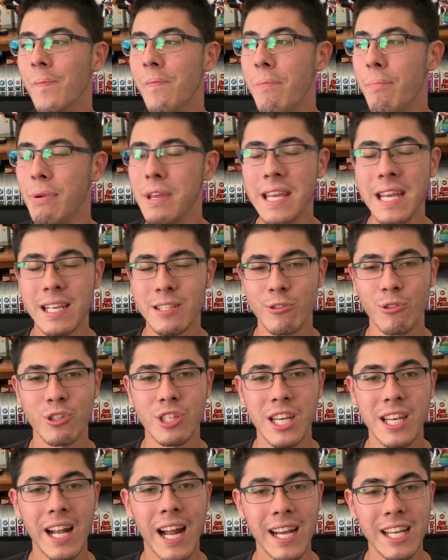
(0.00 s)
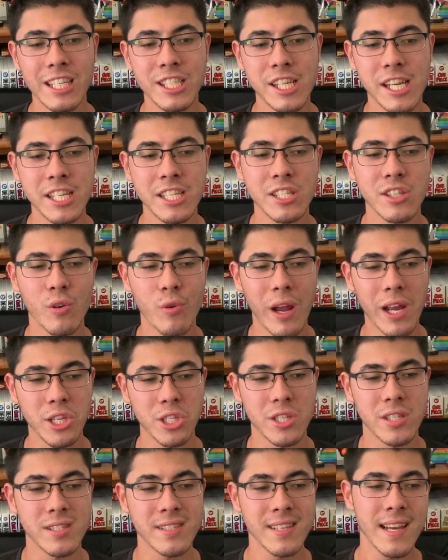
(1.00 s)
But yeah, so Shigaraki changes
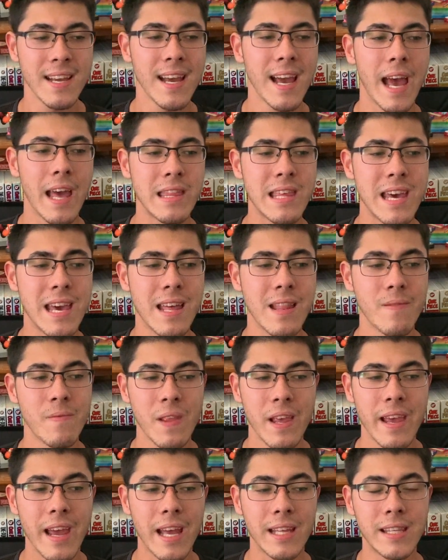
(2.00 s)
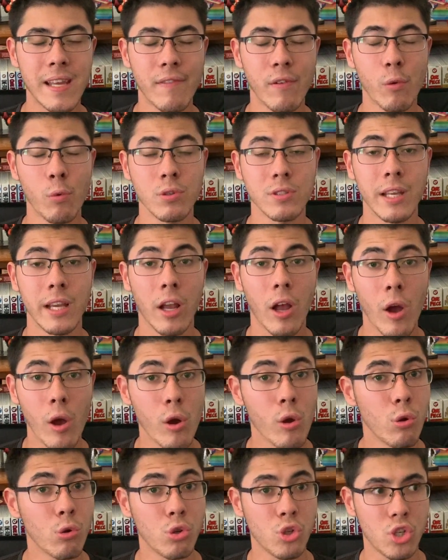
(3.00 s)
directions, and then Endeavor was like,
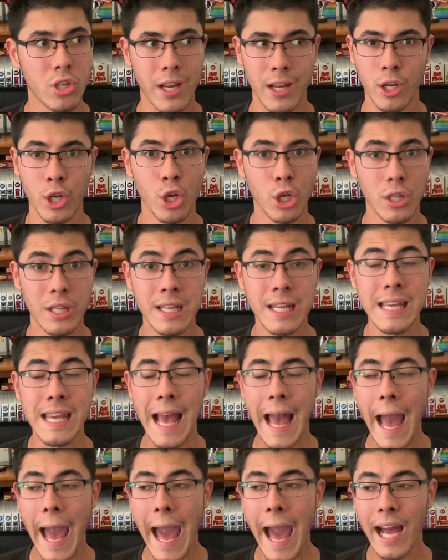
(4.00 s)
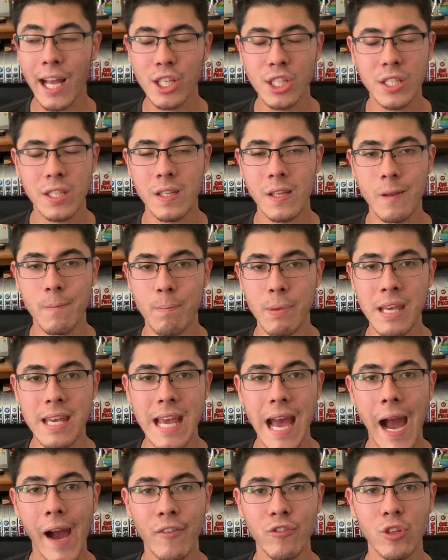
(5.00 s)
oh shit, could he actually be
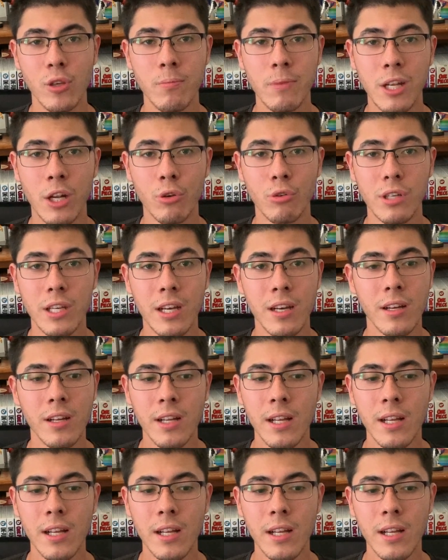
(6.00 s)
after Midoriya?